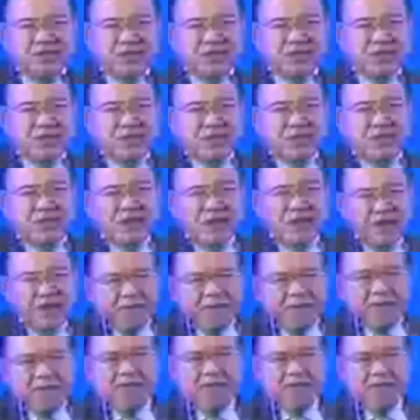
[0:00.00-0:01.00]
to
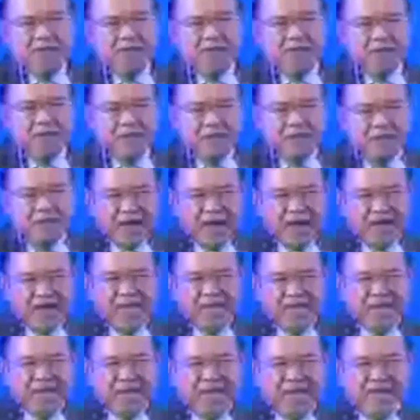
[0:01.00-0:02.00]
live with a kind
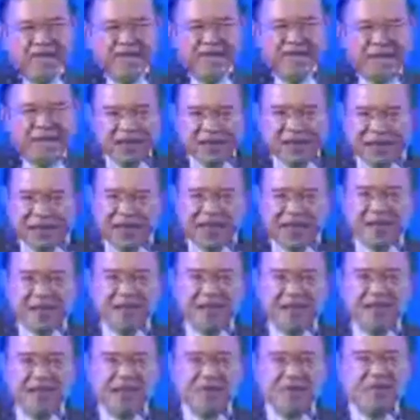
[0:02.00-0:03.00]
of tariff
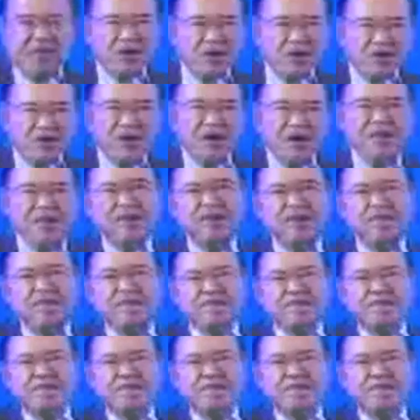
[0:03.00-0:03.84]
reduction that would not hurt them.